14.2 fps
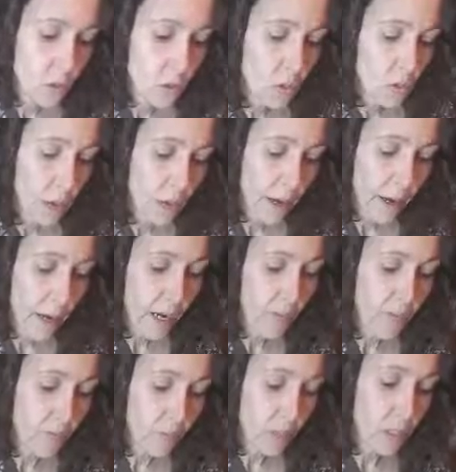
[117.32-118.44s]
just a
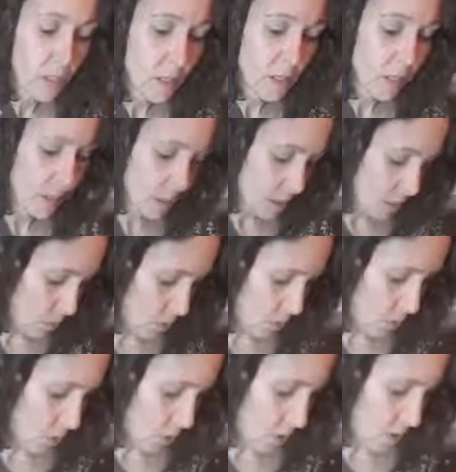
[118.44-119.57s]
half plus a little
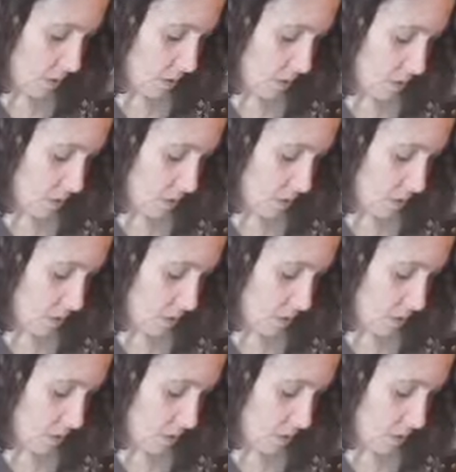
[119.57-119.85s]
bit more of